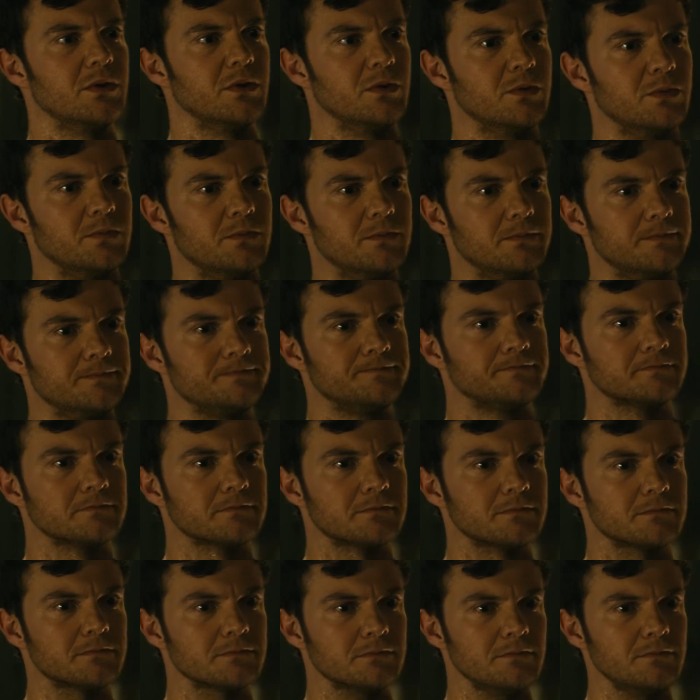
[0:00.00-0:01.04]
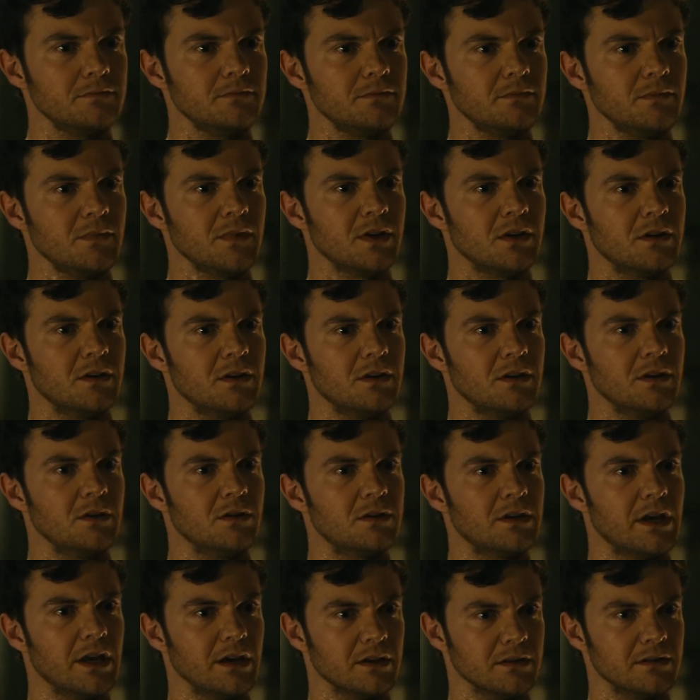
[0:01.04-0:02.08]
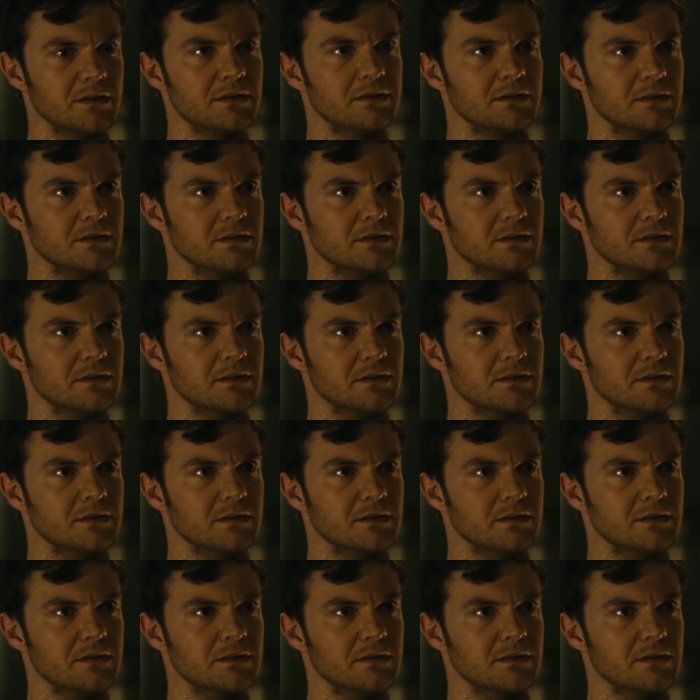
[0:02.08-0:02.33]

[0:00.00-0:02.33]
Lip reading: learns about it and injects himself with it.